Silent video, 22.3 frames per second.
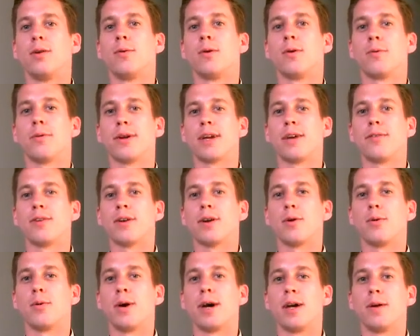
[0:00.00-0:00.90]
where we're
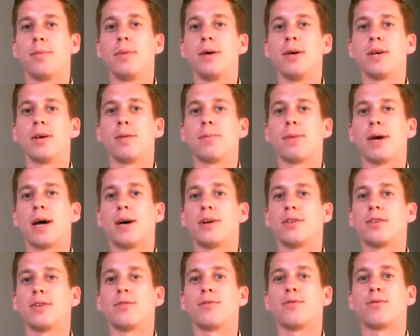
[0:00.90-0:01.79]
giving away £1 million
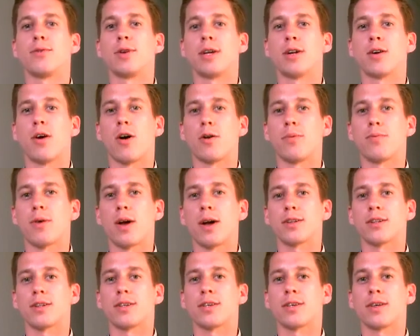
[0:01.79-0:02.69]
in free card
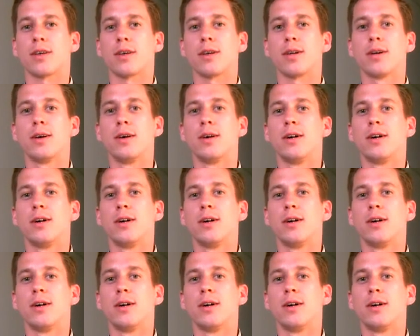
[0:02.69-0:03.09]
processing,